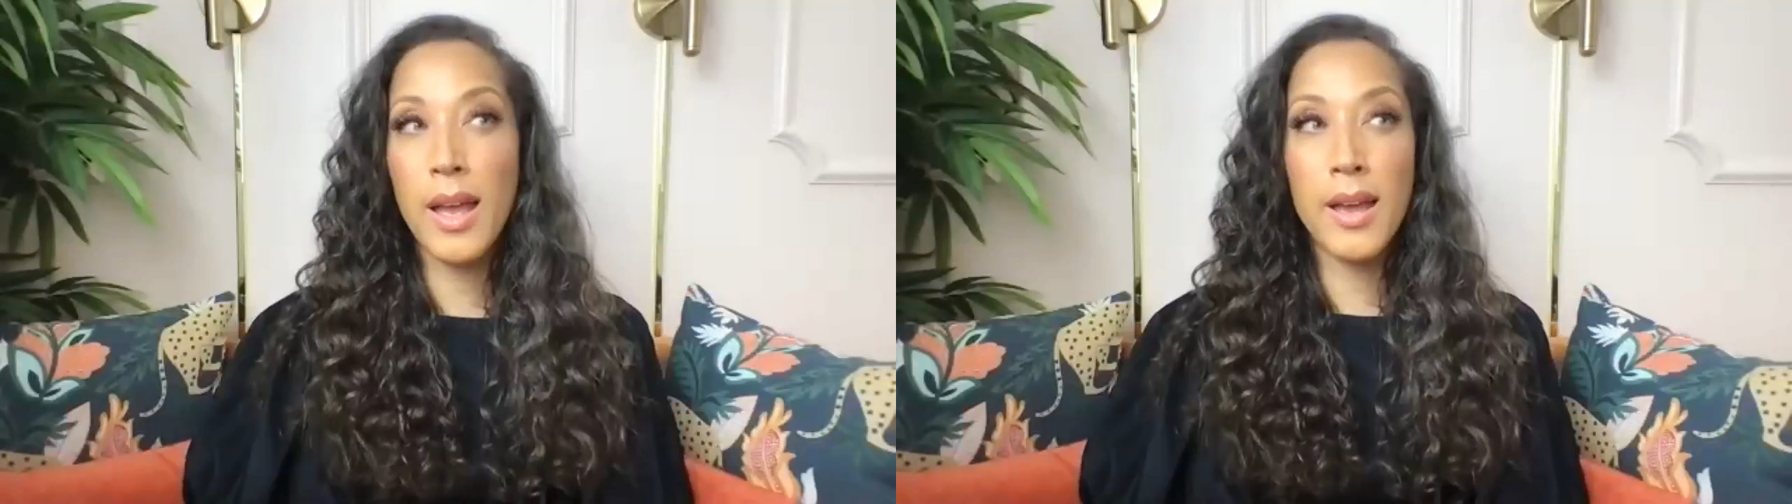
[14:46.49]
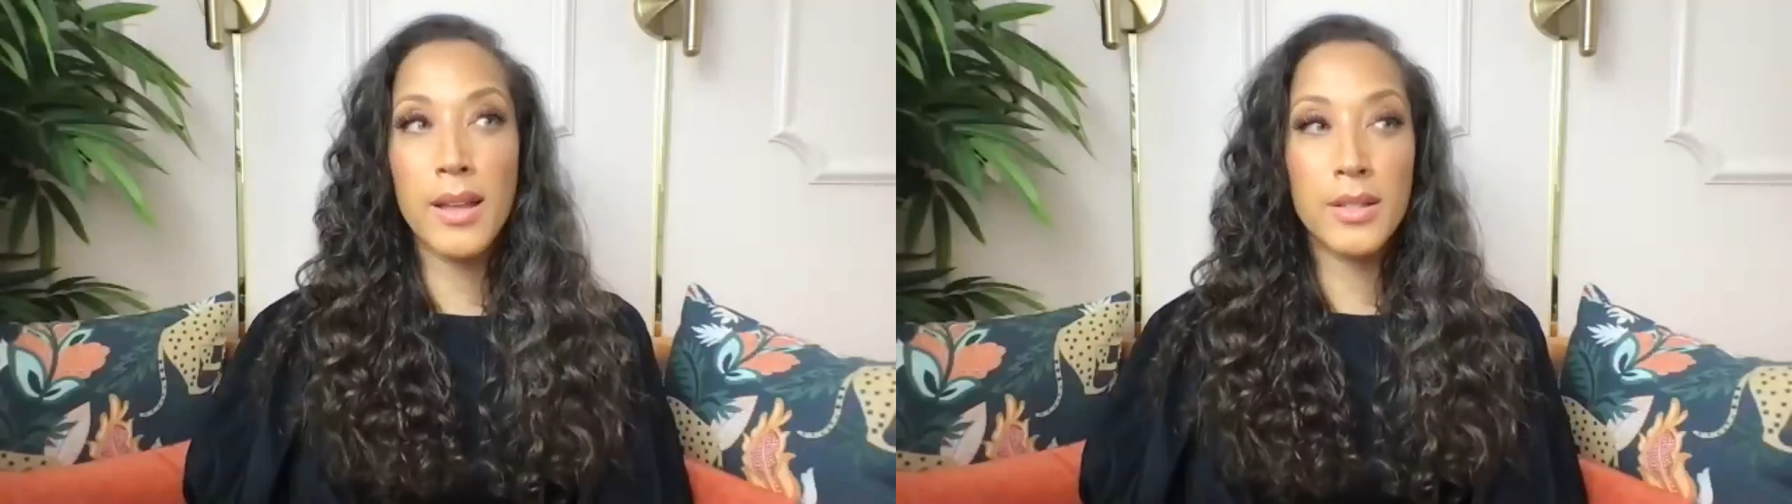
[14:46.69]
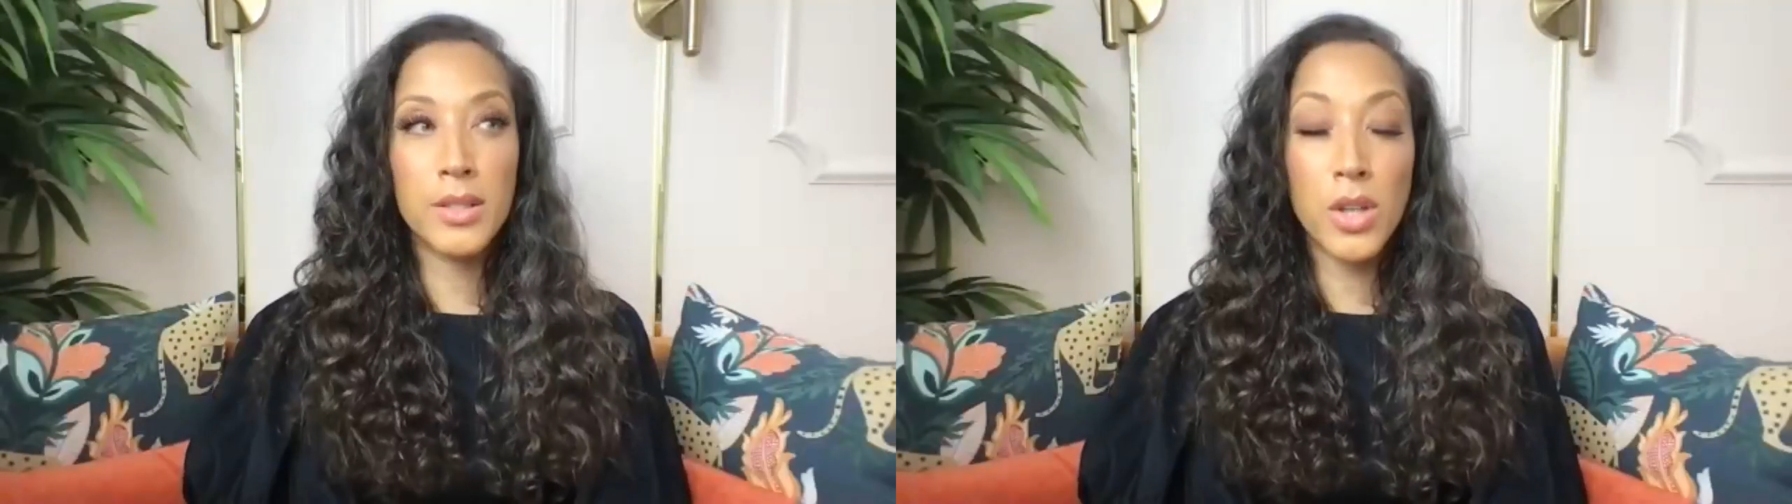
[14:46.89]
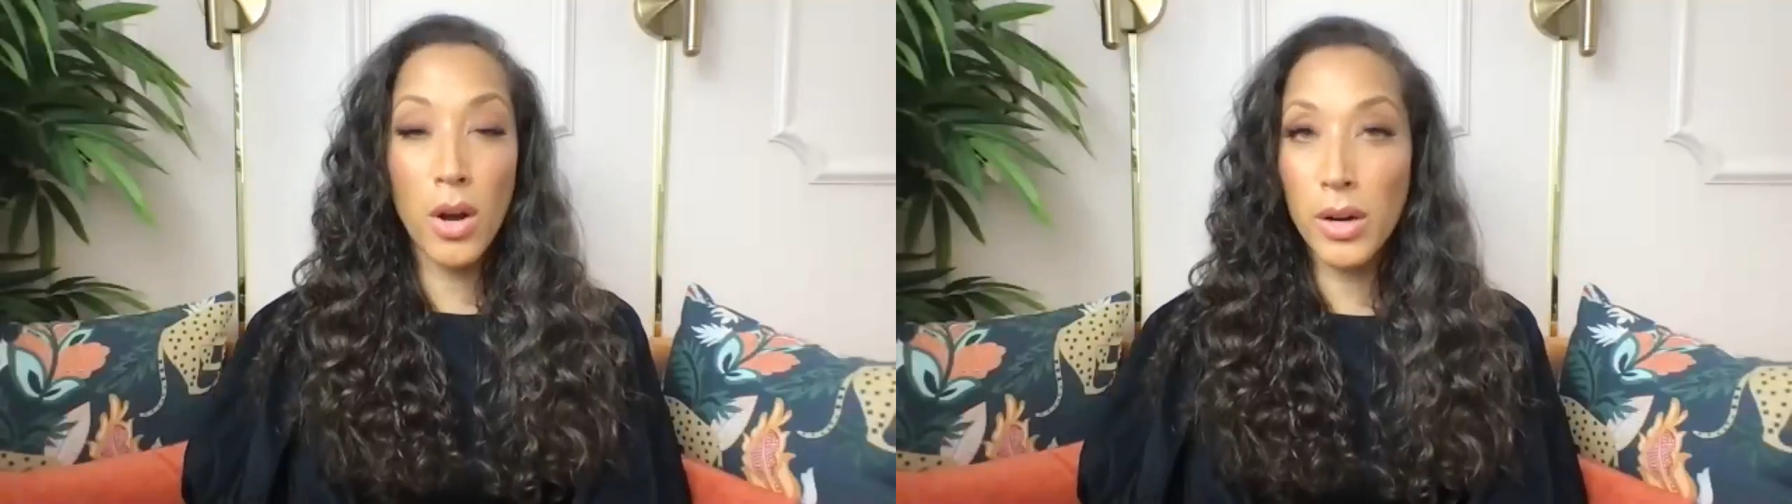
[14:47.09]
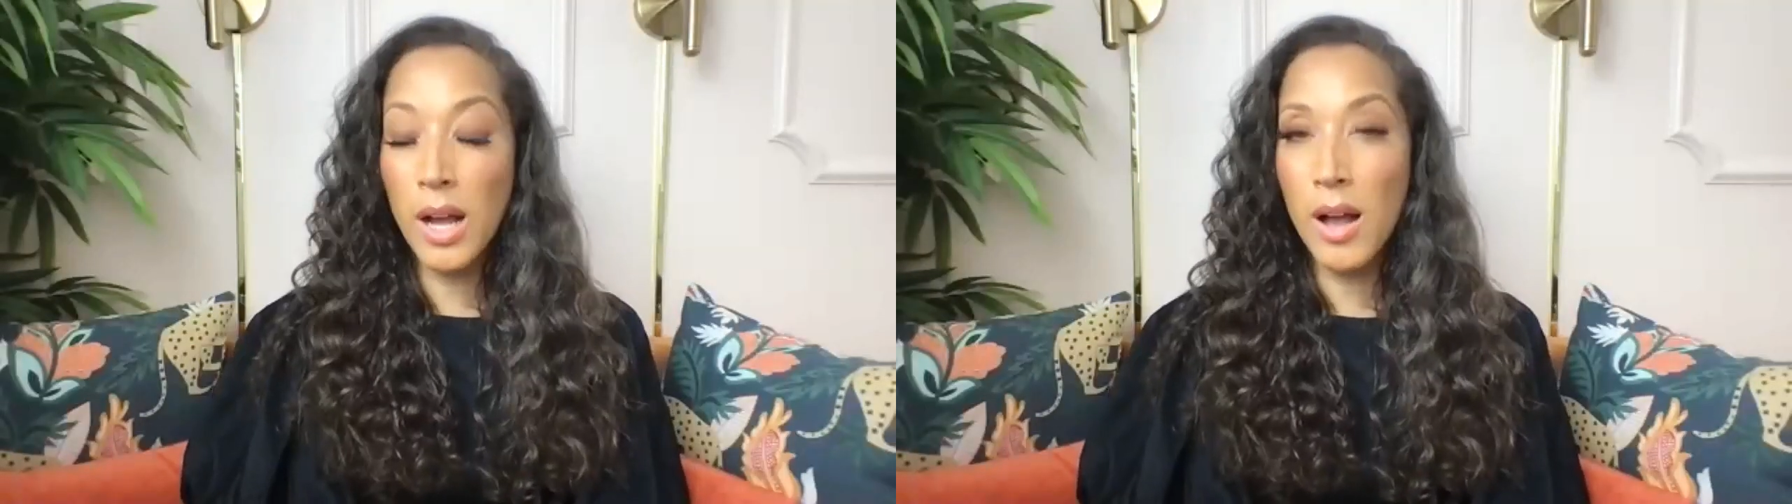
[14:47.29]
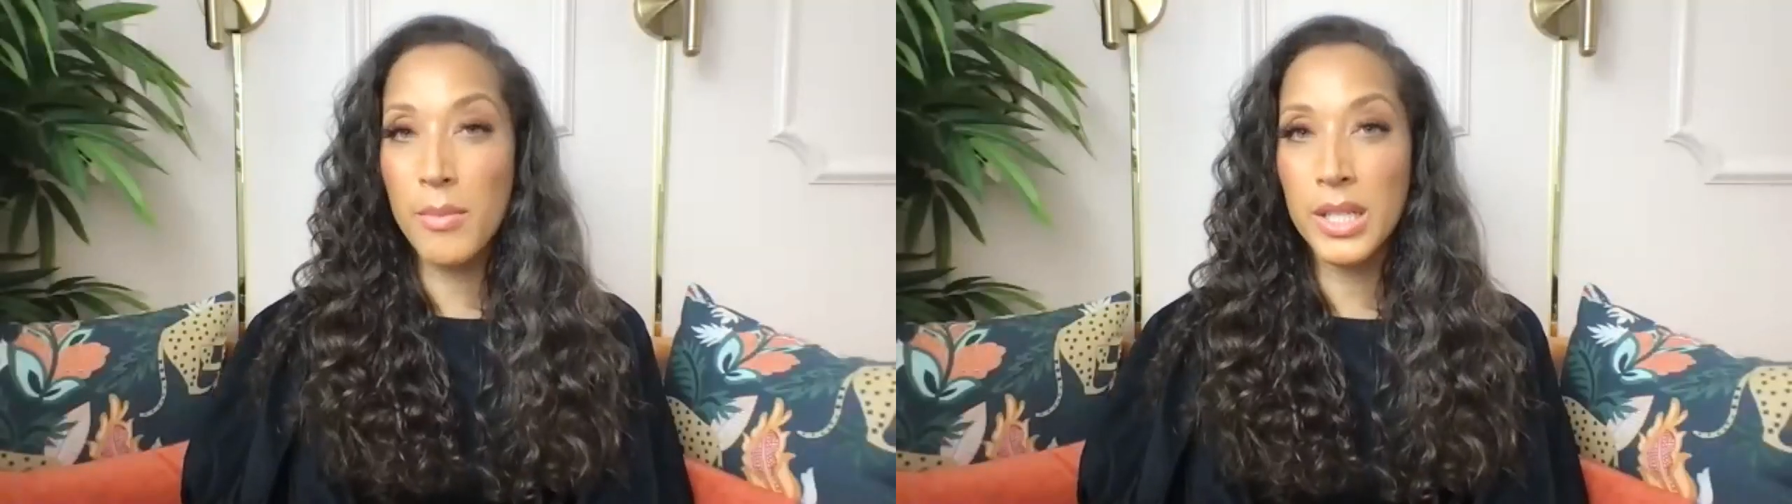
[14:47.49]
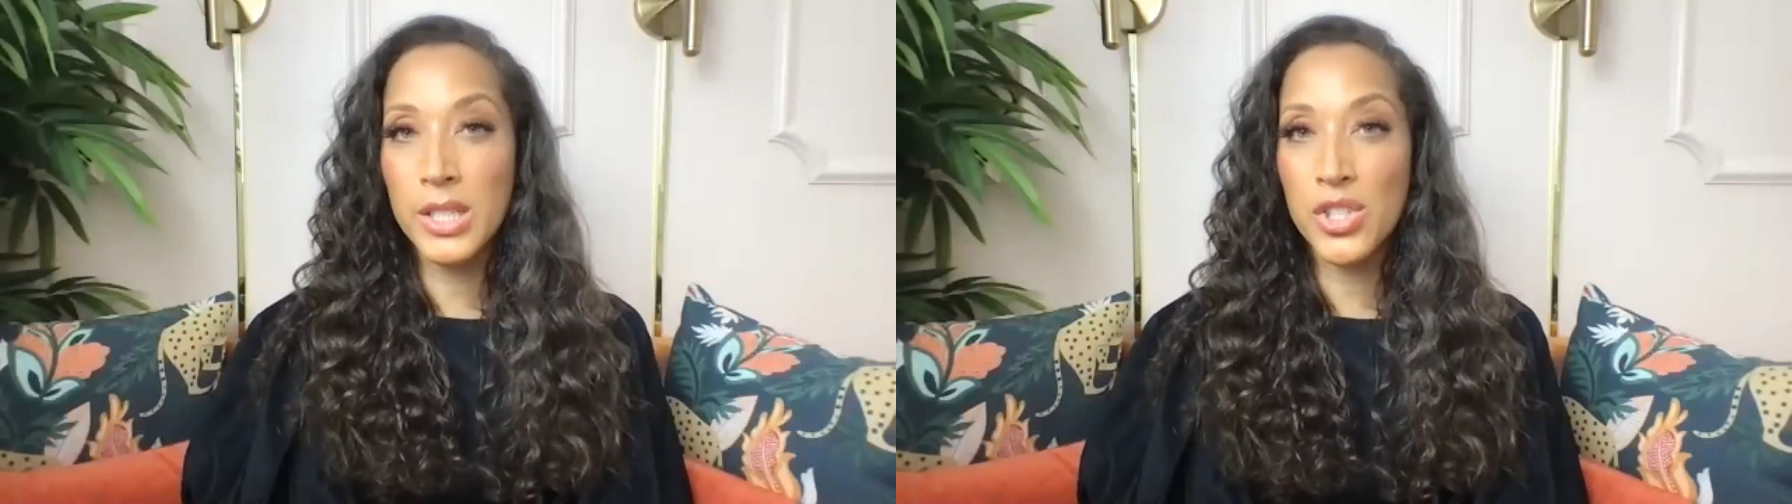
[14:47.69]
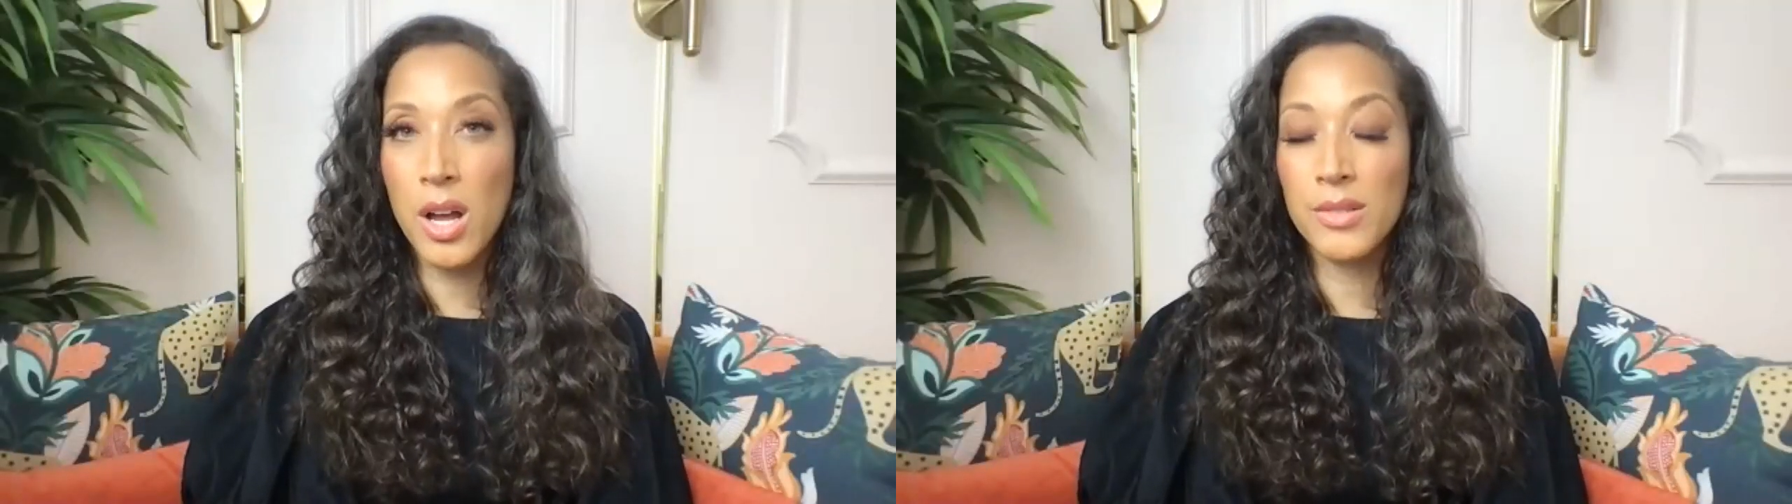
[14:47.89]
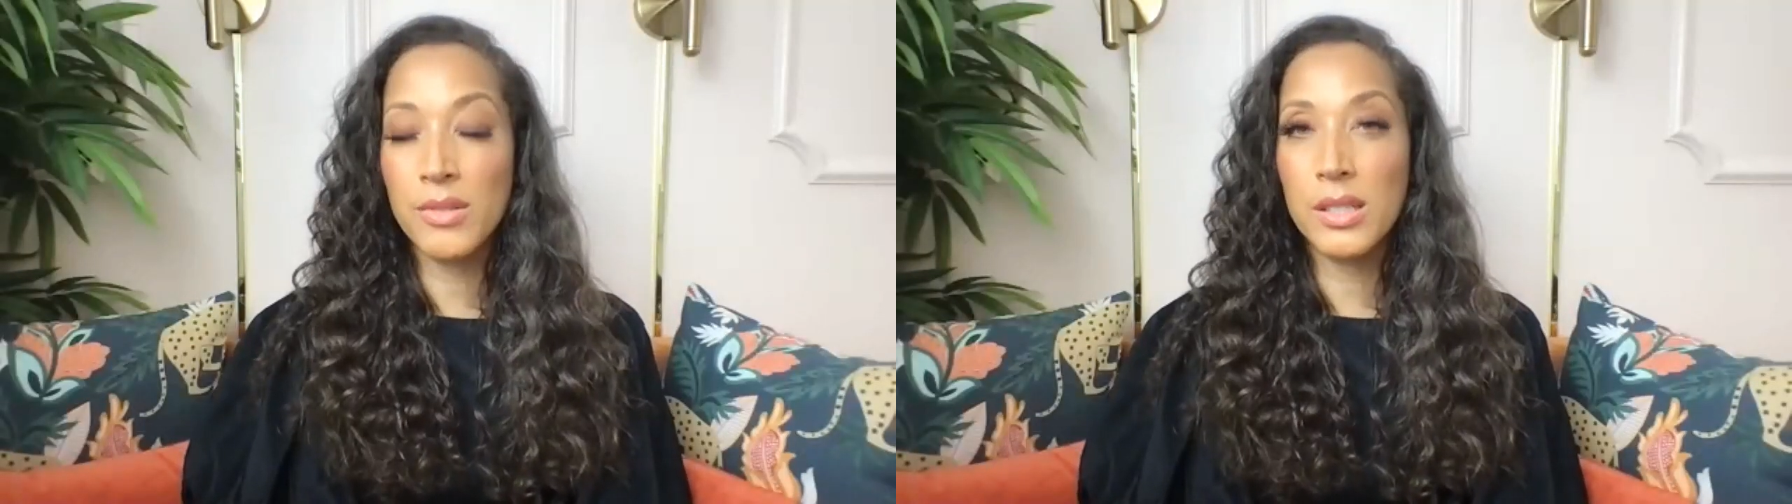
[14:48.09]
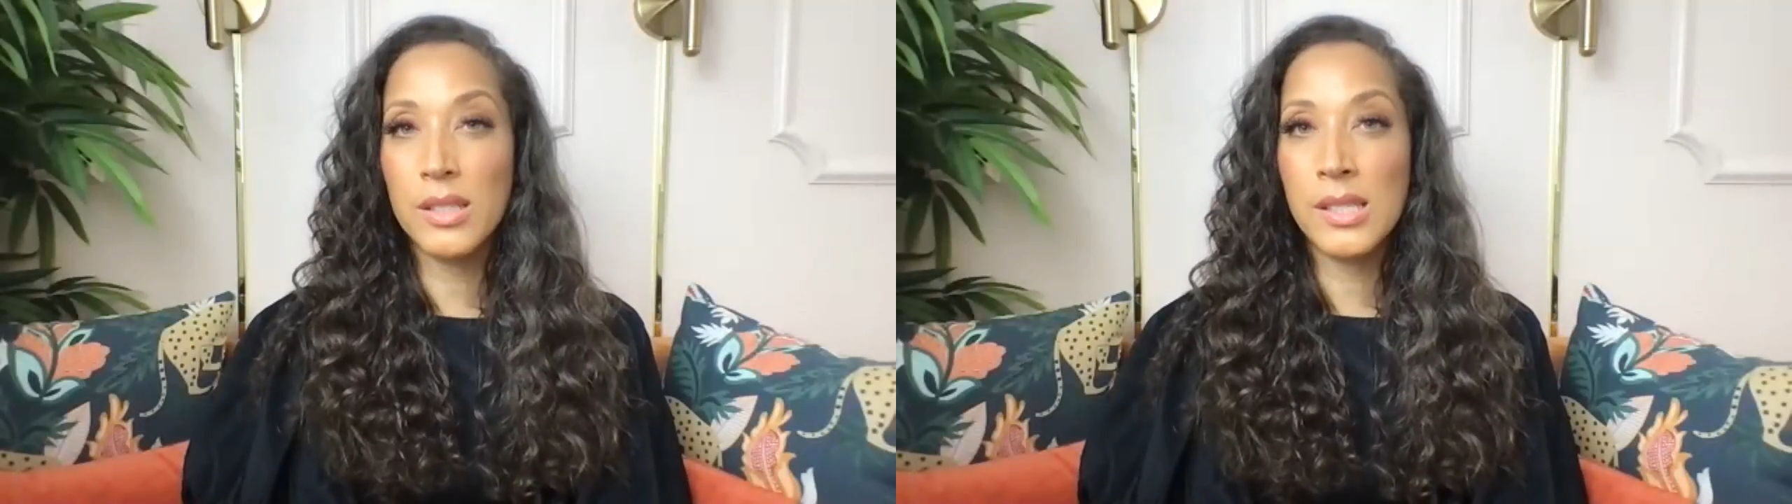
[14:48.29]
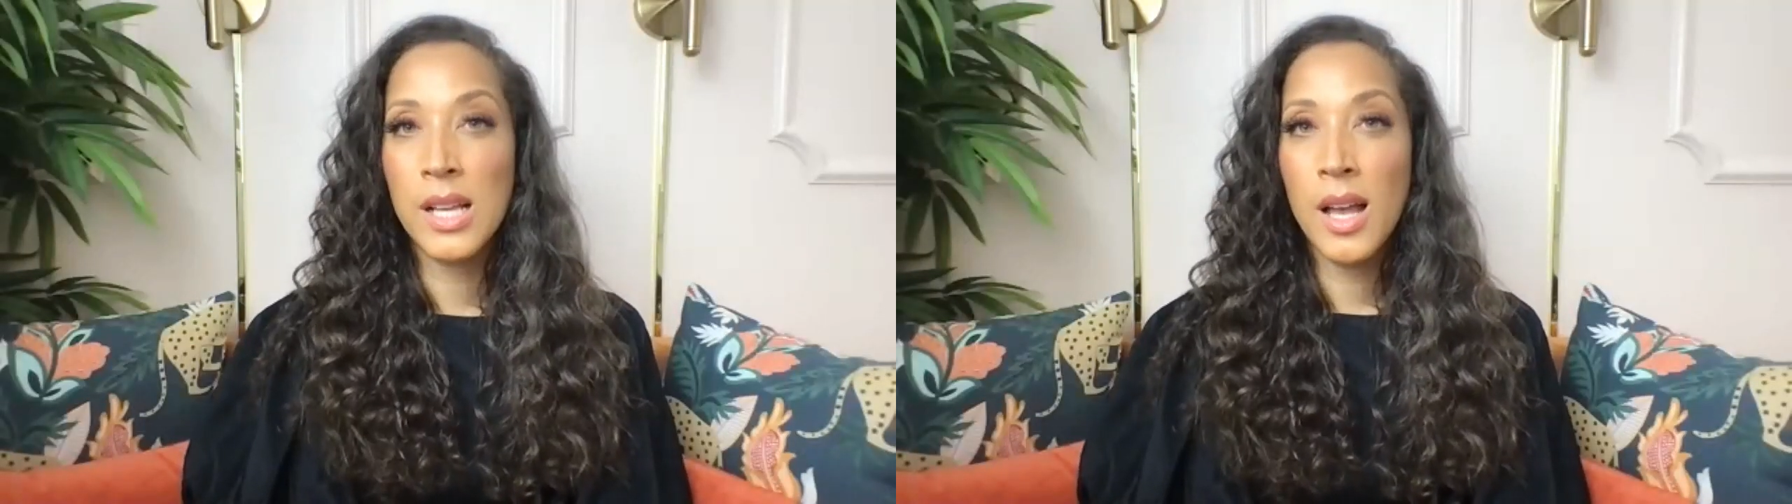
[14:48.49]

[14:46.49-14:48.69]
and dark comedy genres